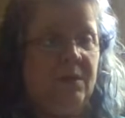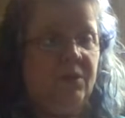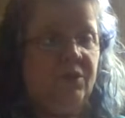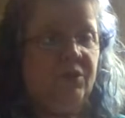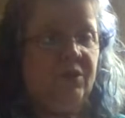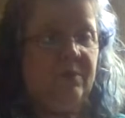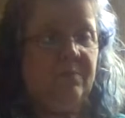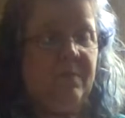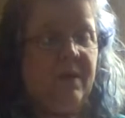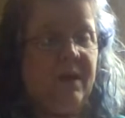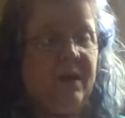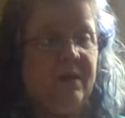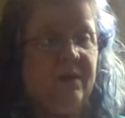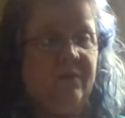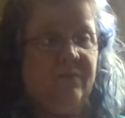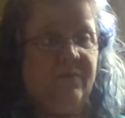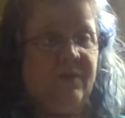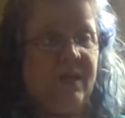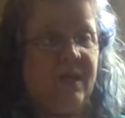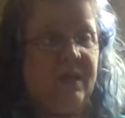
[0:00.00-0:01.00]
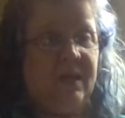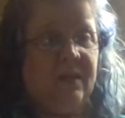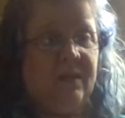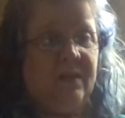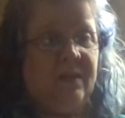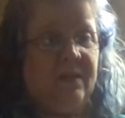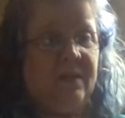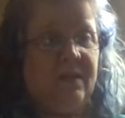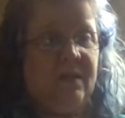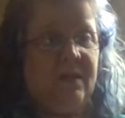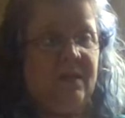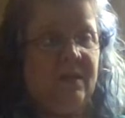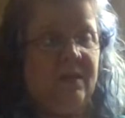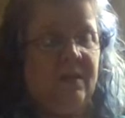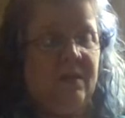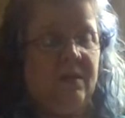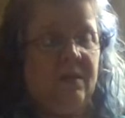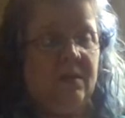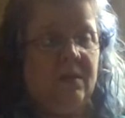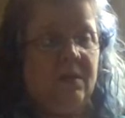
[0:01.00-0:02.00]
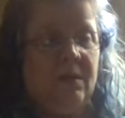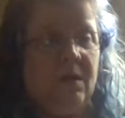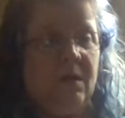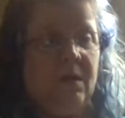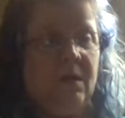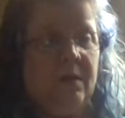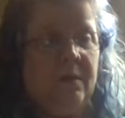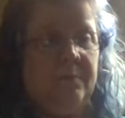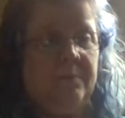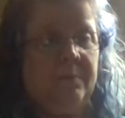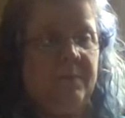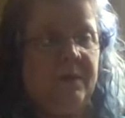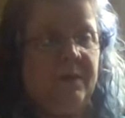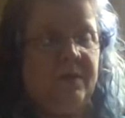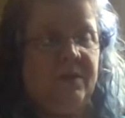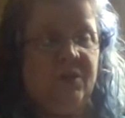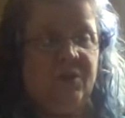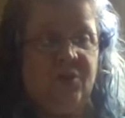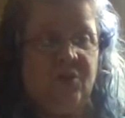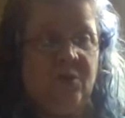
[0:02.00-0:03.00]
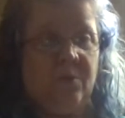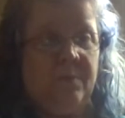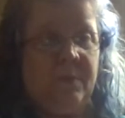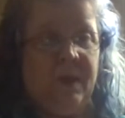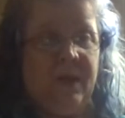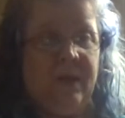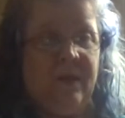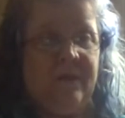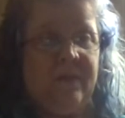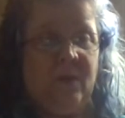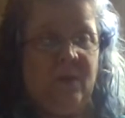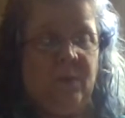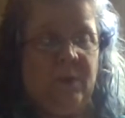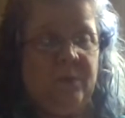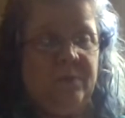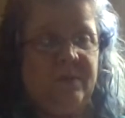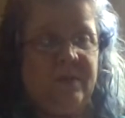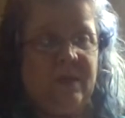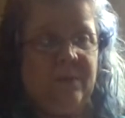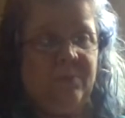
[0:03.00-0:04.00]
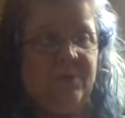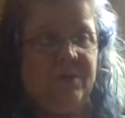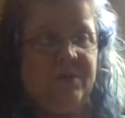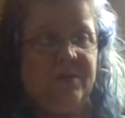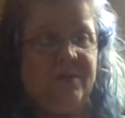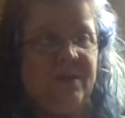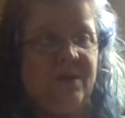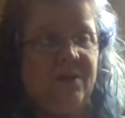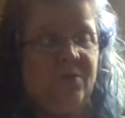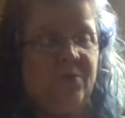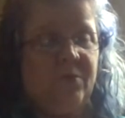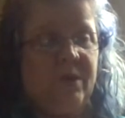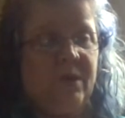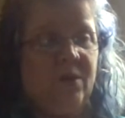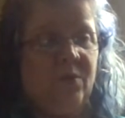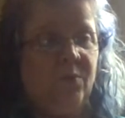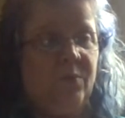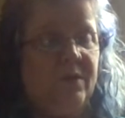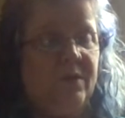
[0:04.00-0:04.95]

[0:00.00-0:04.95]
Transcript: She may have taken the um, additional money that we was able to send her here